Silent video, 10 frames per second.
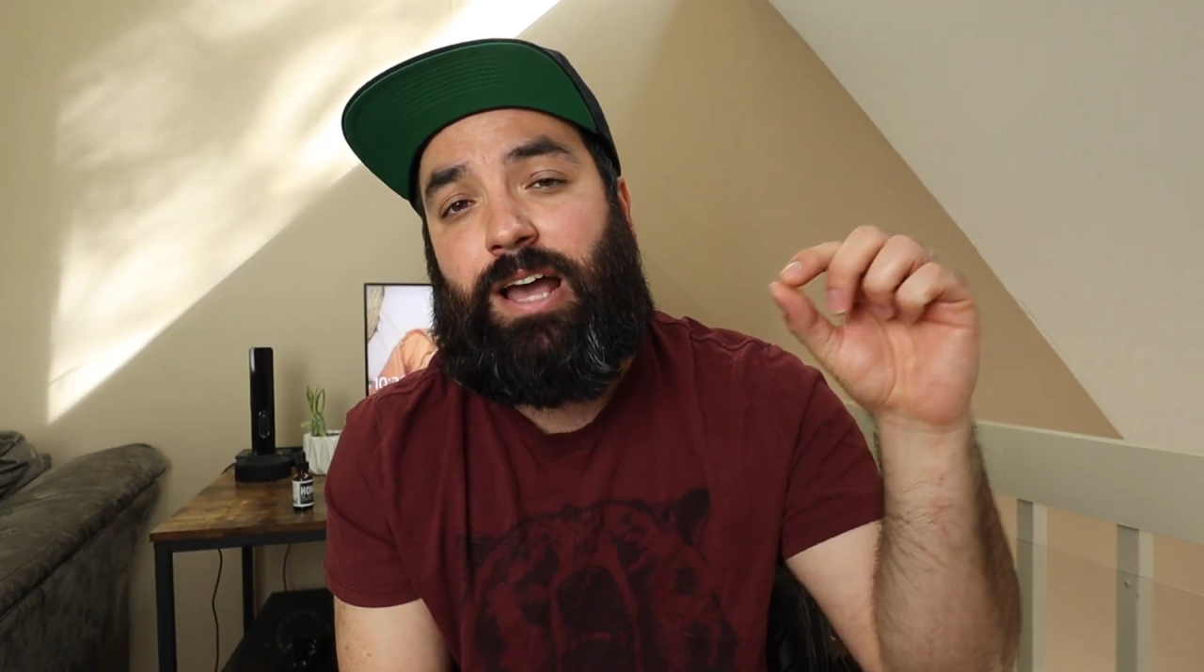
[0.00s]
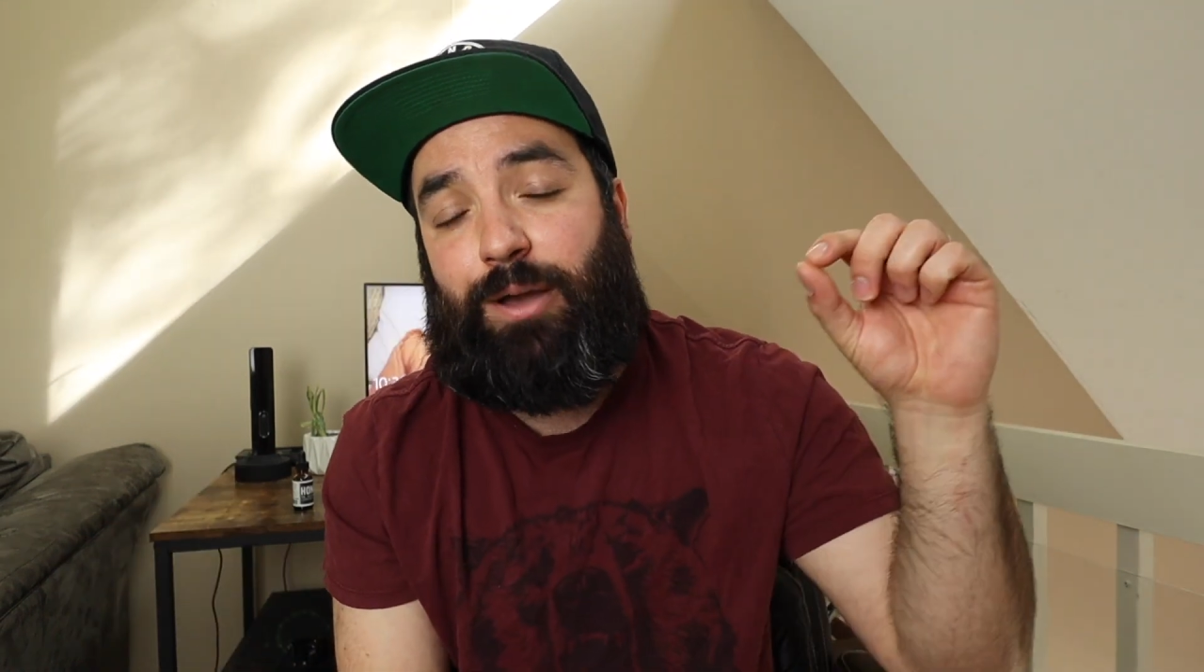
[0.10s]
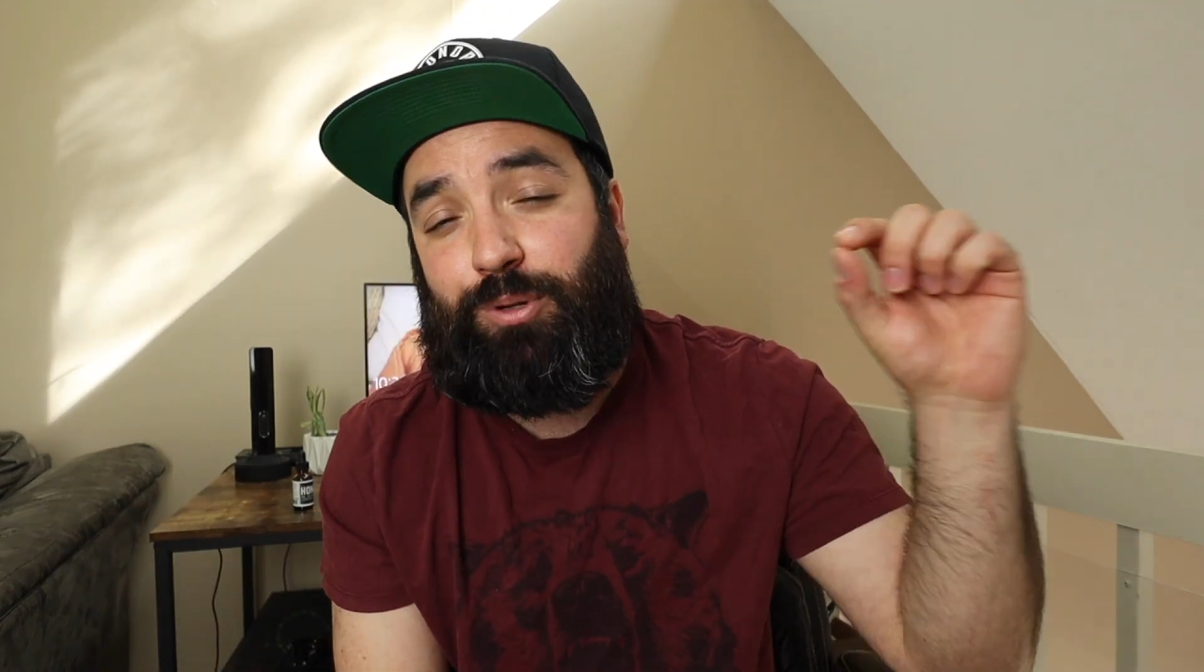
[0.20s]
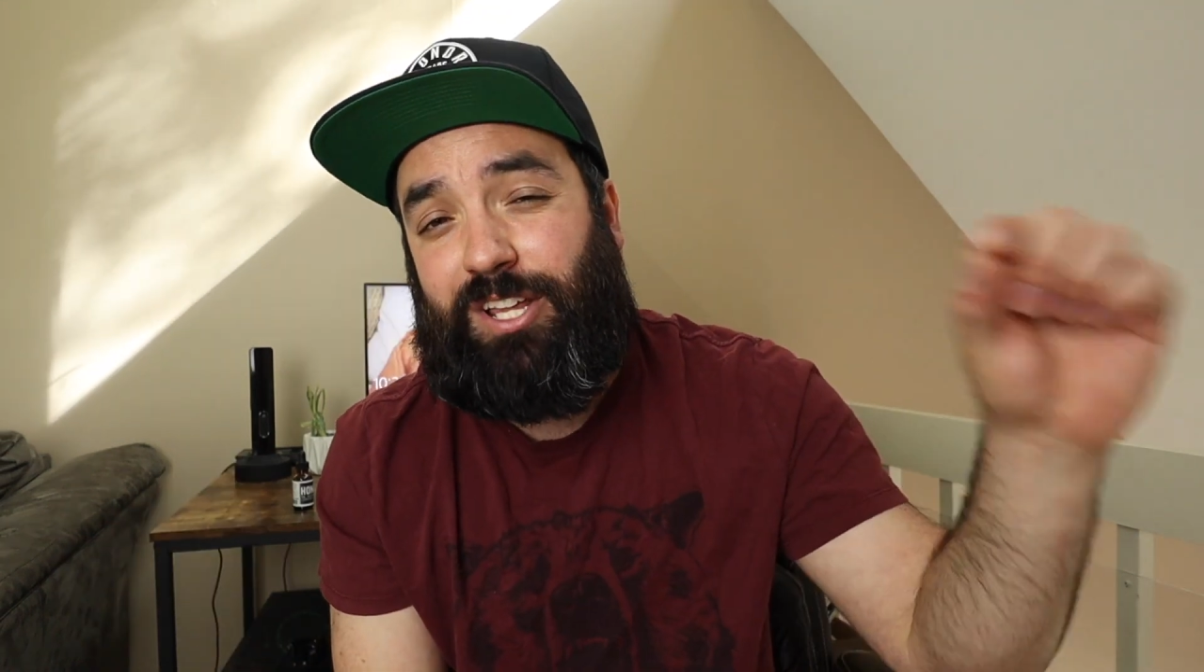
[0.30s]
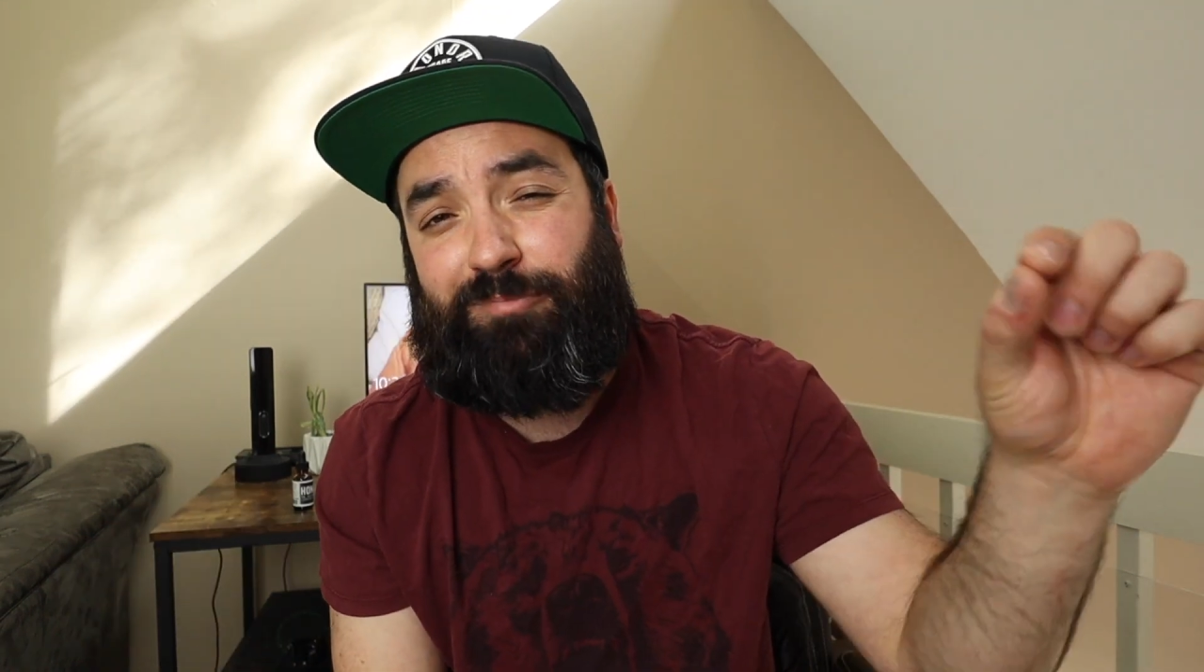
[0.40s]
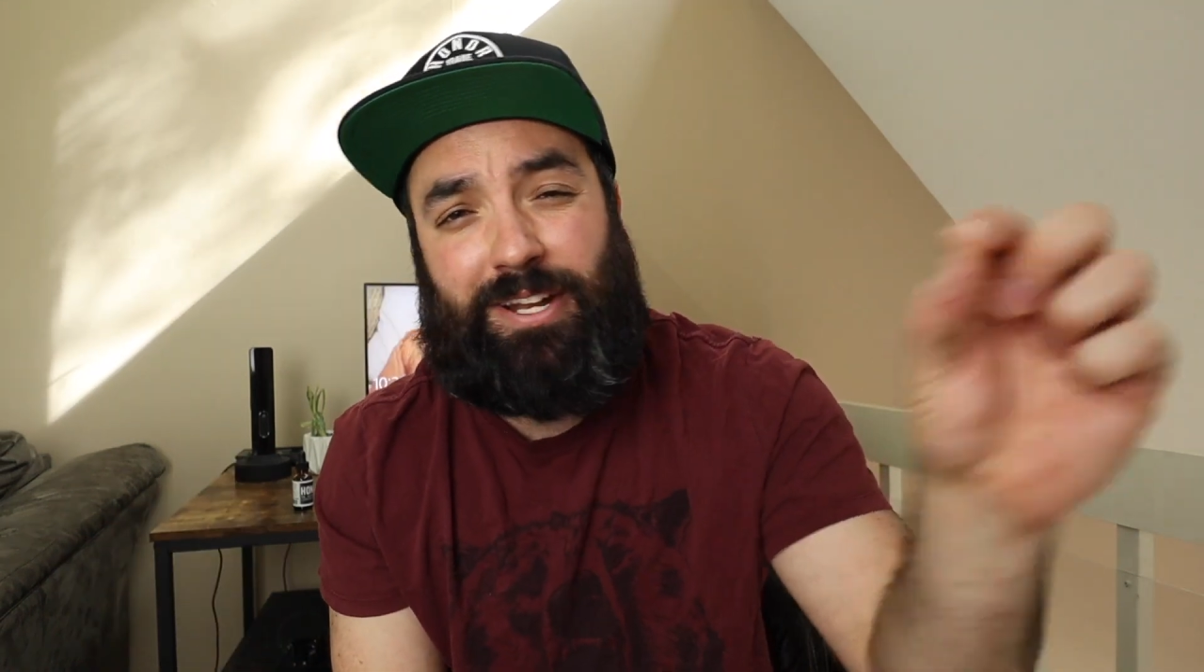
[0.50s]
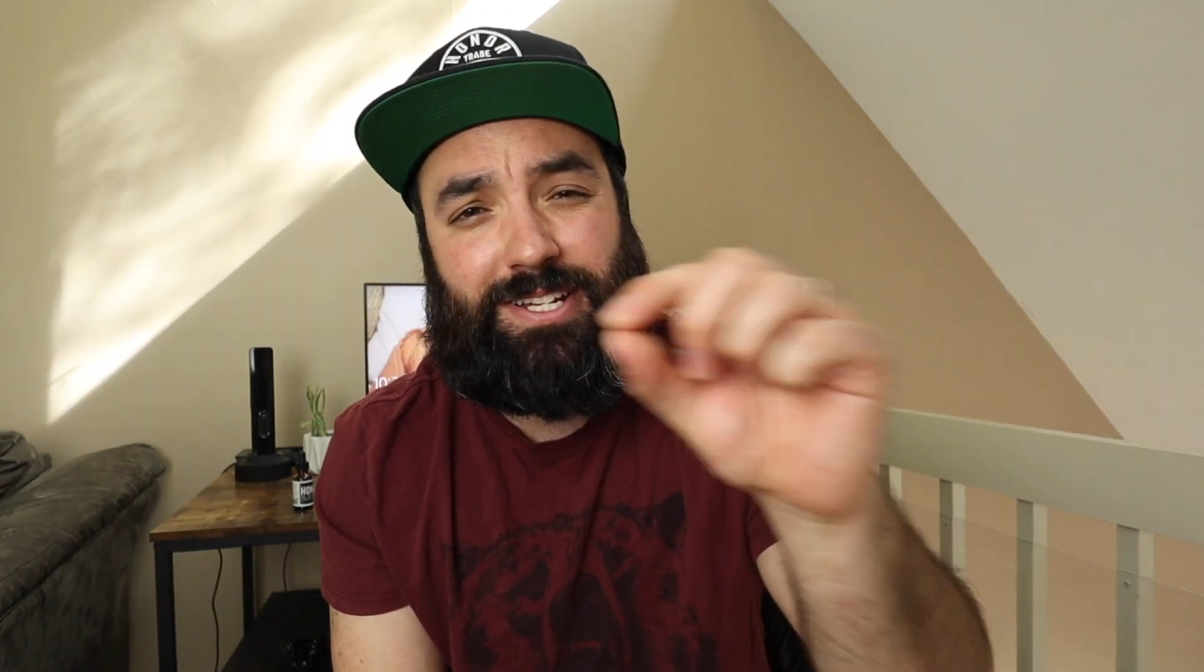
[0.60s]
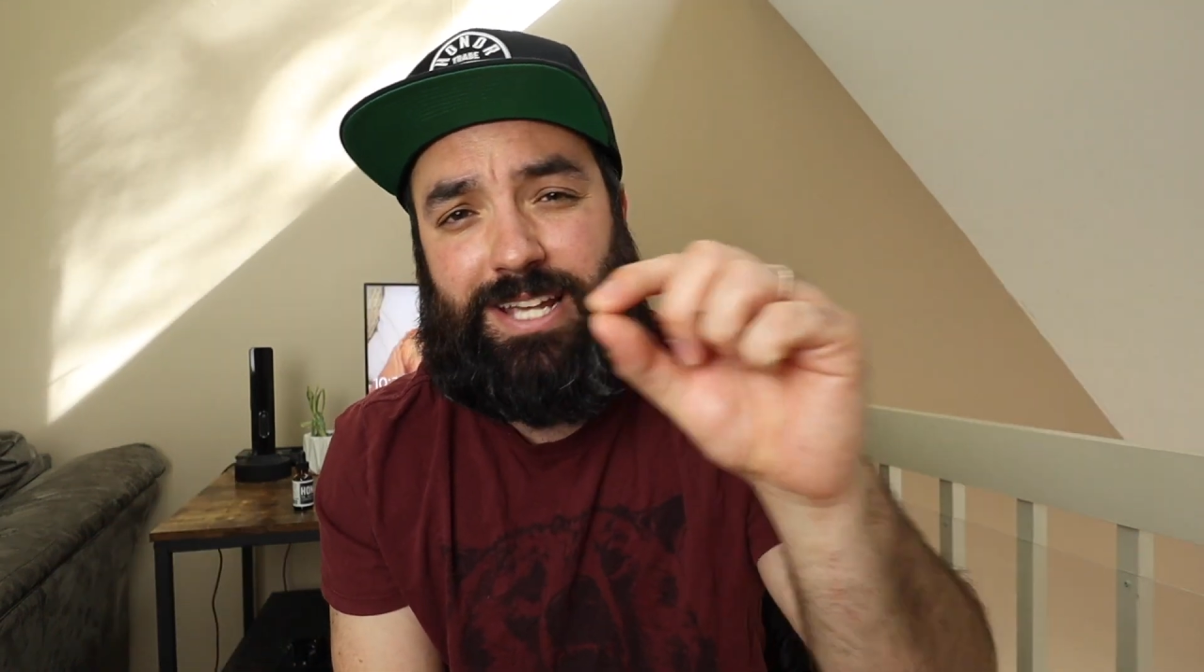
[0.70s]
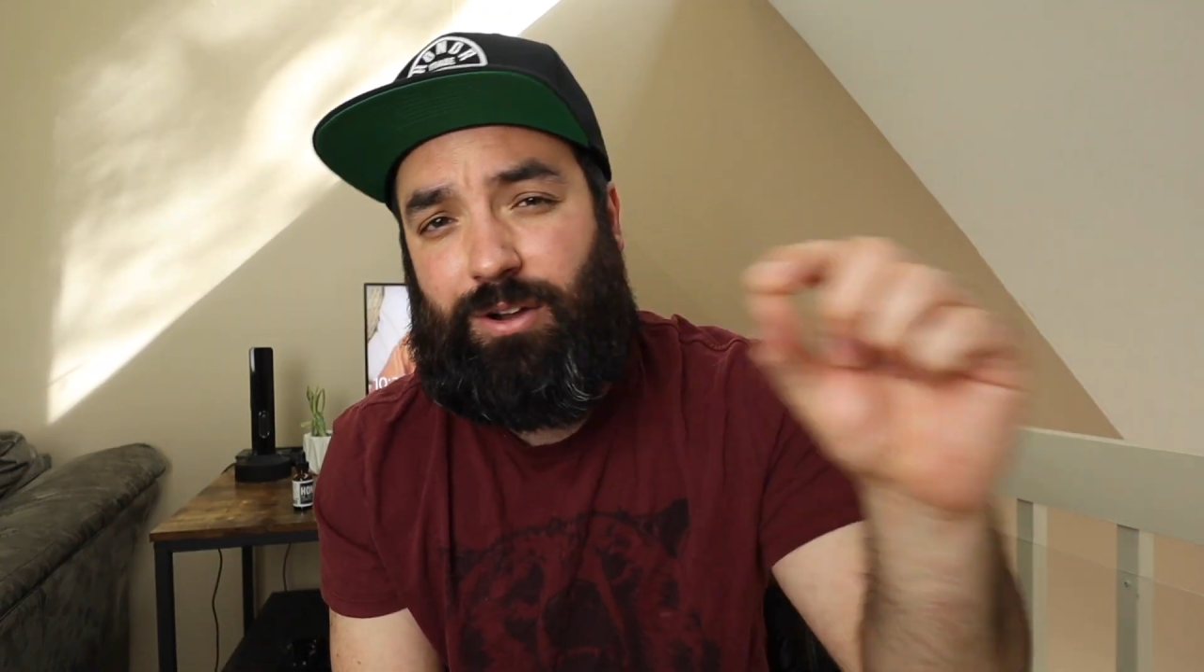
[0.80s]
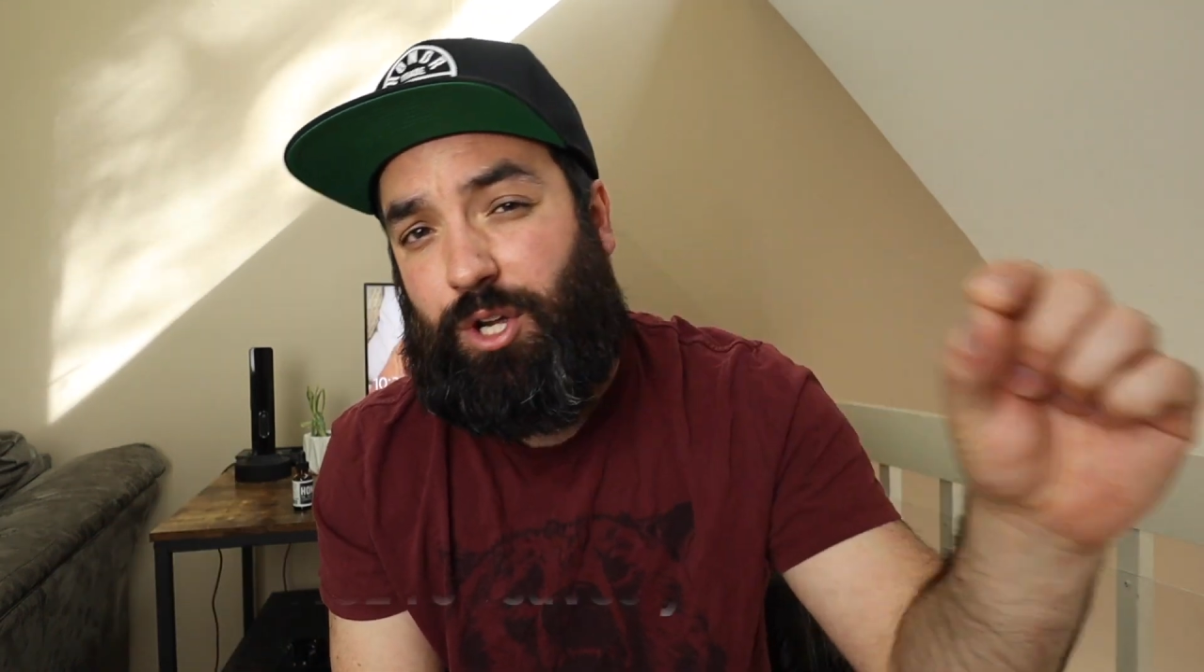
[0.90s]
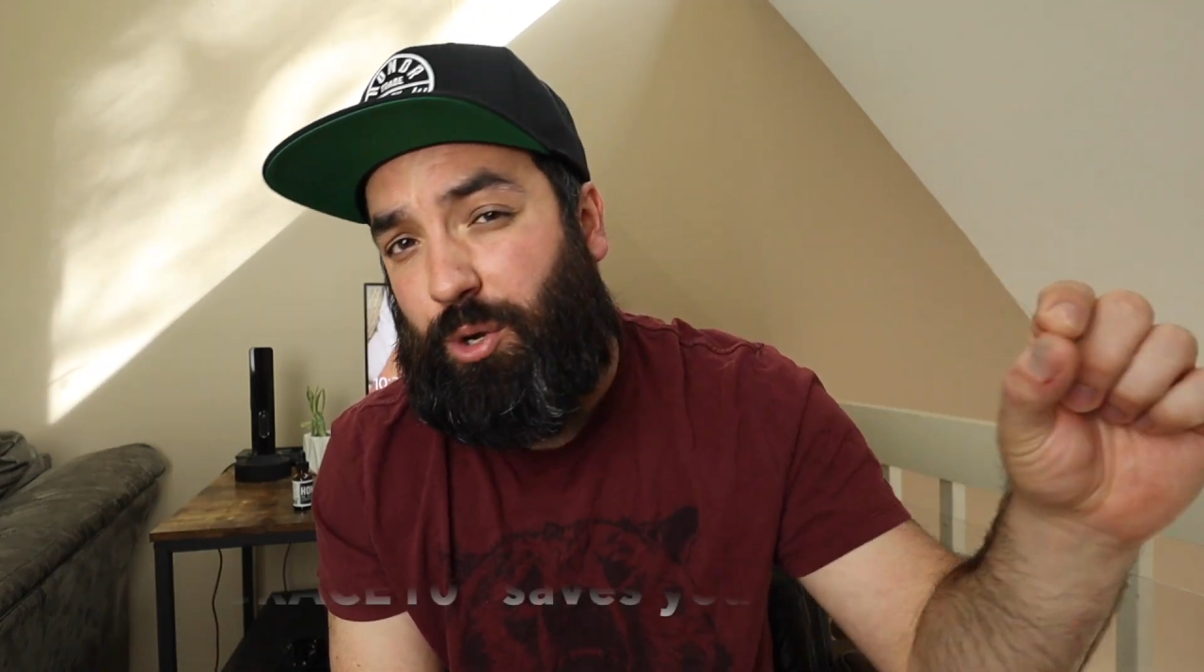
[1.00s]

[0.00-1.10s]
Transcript: I will leave my discount